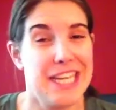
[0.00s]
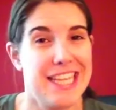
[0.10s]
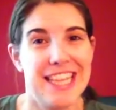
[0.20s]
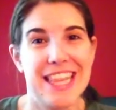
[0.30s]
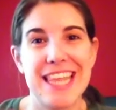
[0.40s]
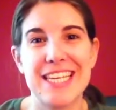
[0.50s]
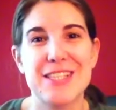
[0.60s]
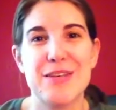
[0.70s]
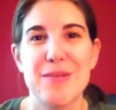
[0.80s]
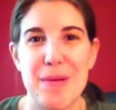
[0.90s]
The
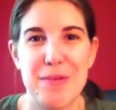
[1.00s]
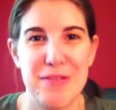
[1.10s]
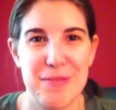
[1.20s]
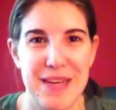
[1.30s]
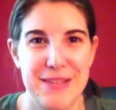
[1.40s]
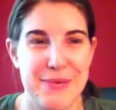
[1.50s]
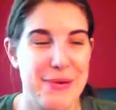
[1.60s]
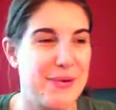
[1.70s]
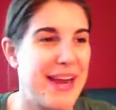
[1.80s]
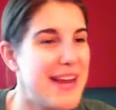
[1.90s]
things you remember from high
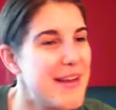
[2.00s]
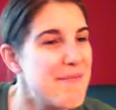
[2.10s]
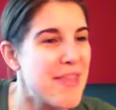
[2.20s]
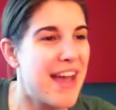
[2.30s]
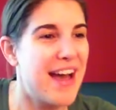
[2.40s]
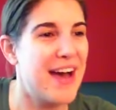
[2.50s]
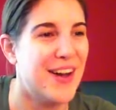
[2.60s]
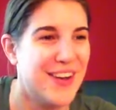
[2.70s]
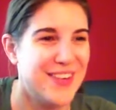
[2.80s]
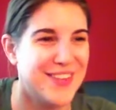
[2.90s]
school, right?
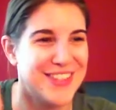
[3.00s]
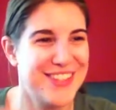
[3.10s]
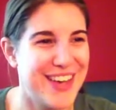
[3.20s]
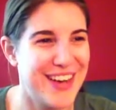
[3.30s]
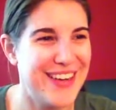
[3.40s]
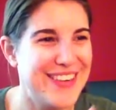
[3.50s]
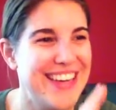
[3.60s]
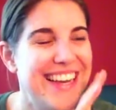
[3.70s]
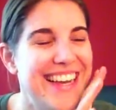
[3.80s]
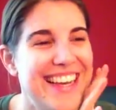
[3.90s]

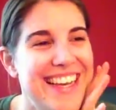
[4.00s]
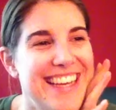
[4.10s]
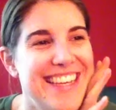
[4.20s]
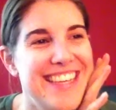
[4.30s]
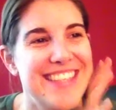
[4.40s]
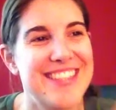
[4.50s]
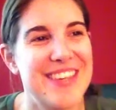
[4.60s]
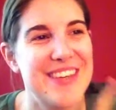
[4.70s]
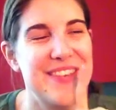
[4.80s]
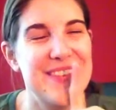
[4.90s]

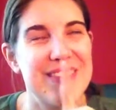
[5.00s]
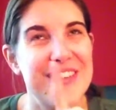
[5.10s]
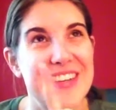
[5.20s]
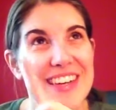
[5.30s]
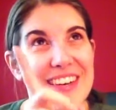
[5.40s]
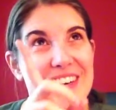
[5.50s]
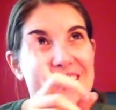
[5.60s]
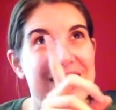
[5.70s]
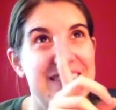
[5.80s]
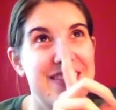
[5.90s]
So
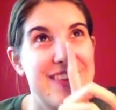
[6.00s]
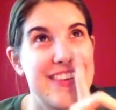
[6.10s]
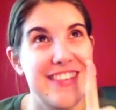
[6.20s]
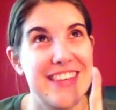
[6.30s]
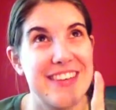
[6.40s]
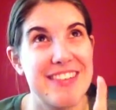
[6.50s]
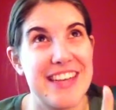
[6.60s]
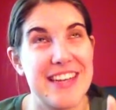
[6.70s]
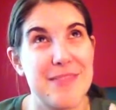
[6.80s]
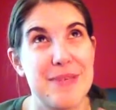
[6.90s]
where was I with
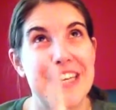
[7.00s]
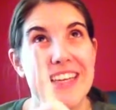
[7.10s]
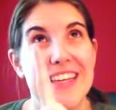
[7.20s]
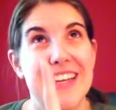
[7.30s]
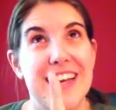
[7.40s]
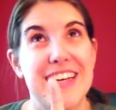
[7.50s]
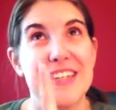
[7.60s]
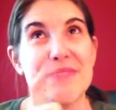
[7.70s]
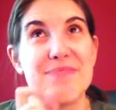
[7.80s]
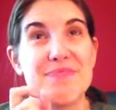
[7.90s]
NLP?
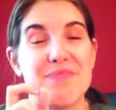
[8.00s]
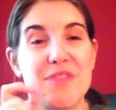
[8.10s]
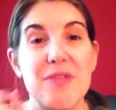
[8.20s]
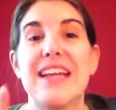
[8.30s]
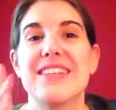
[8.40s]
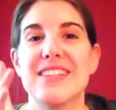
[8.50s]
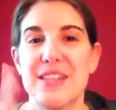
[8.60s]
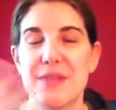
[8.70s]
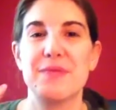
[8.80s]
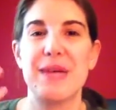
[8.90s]
Right,
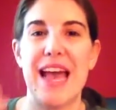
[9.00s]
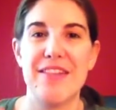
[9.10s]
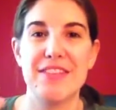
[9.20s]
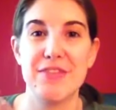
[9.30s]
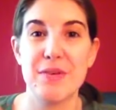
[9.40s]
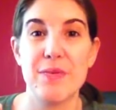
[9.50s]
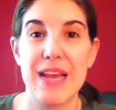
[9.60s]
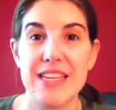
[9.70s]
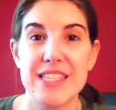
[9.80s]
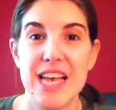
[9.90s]
so we have different
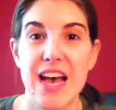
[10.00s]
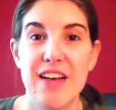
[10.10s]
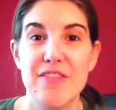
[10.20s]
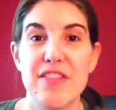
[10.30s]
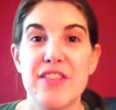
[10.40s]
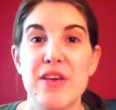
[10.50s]
ways of